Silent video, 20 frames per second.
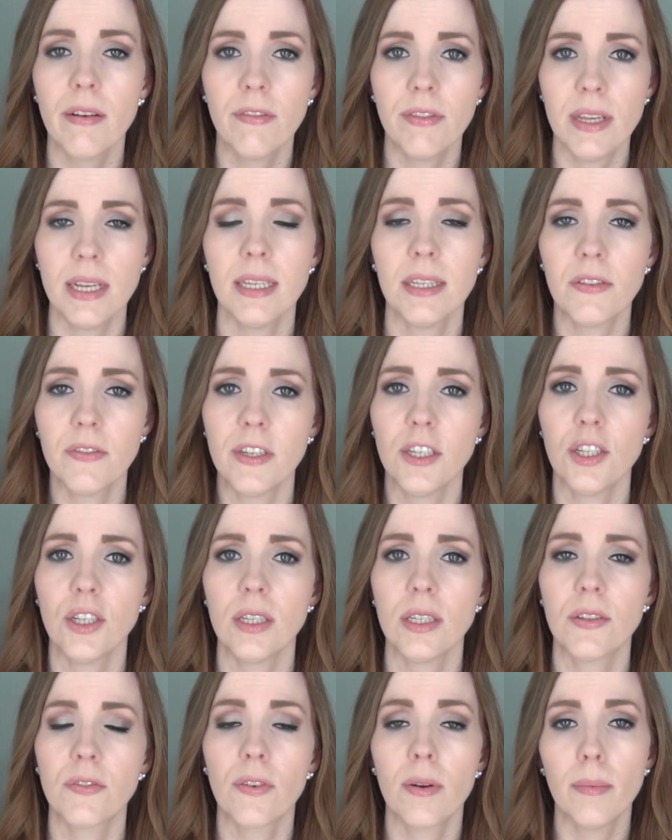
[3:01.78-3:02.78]
of these
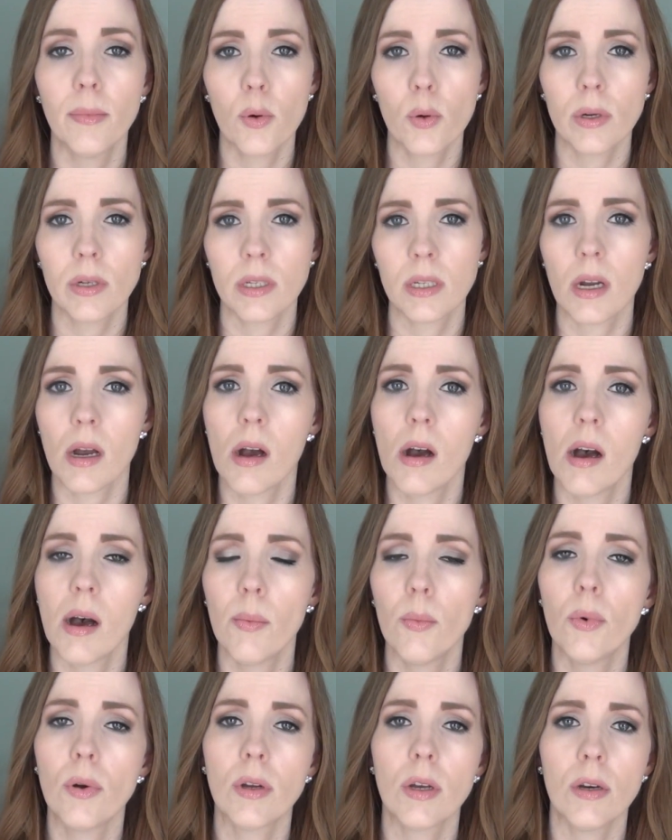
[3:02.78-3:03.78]
fidgets from
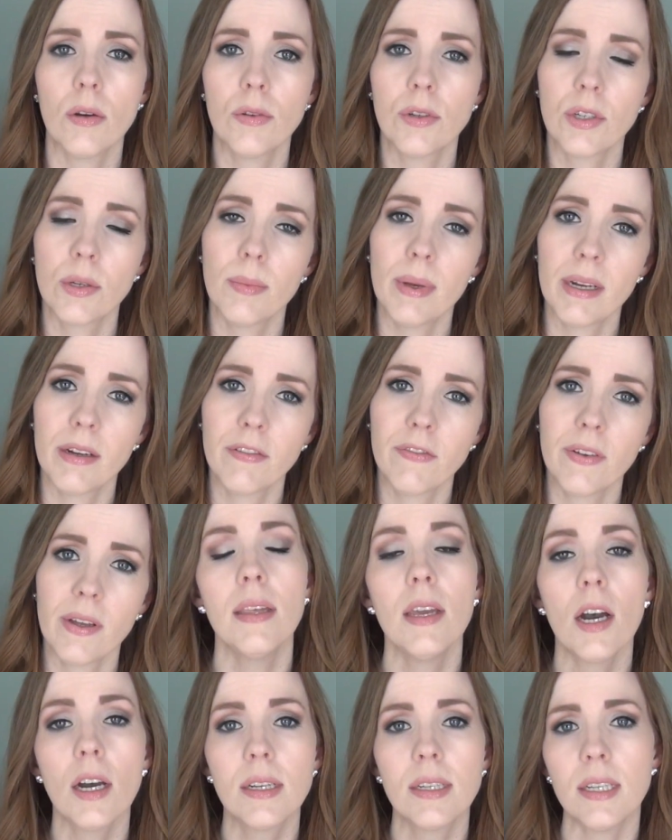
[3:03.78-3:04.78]
Born2Calm will go to benefit
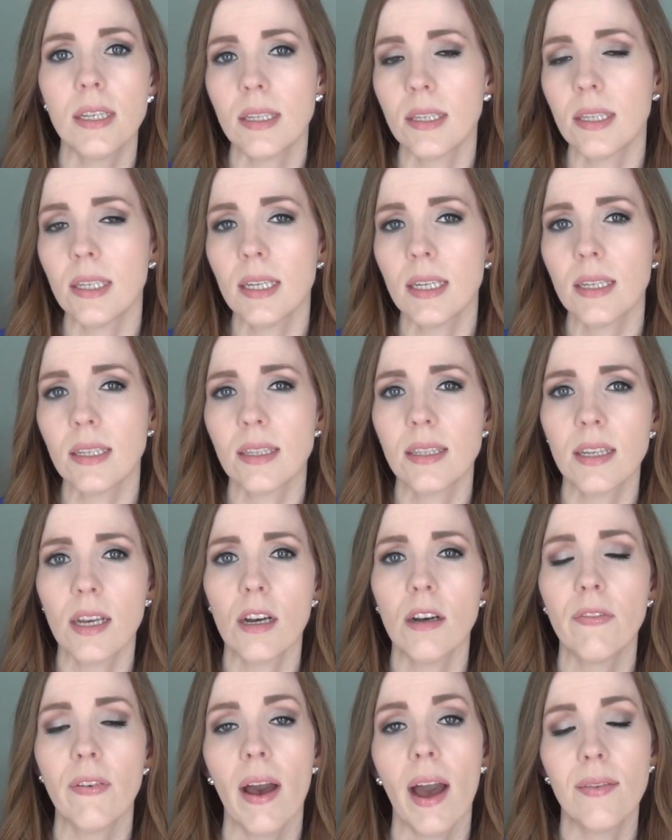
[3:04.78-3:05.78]
the Autistic
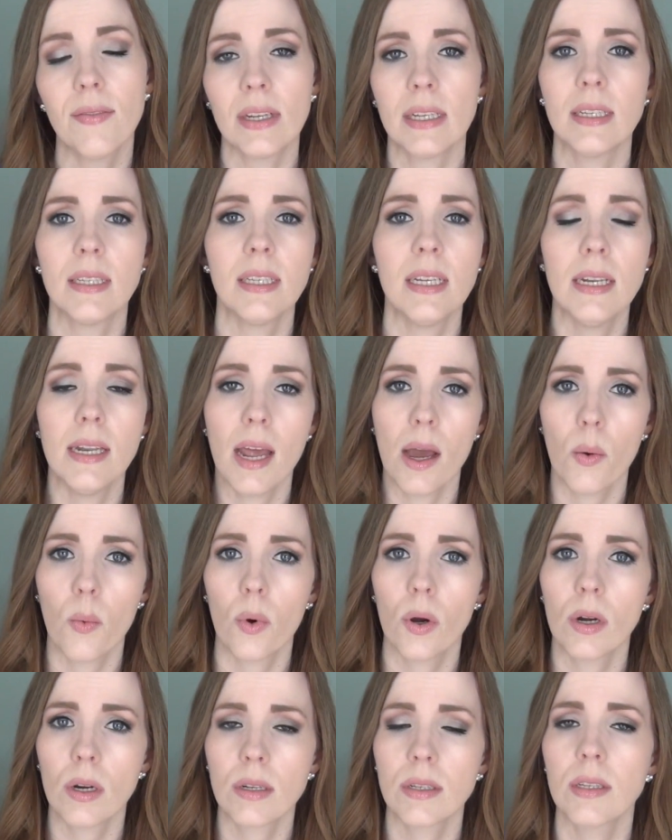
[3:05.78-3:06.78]
Self-Advocacy
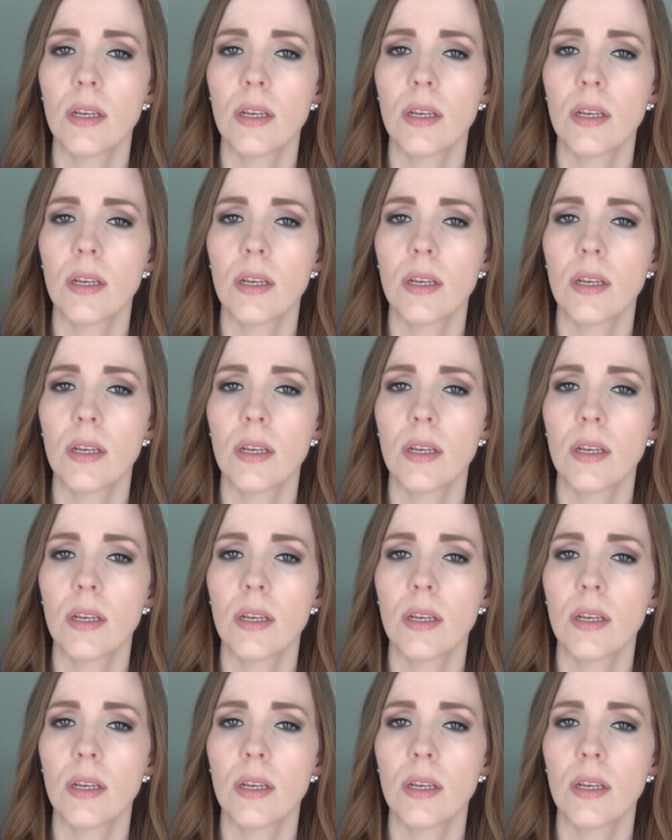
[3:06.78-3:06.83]
Network.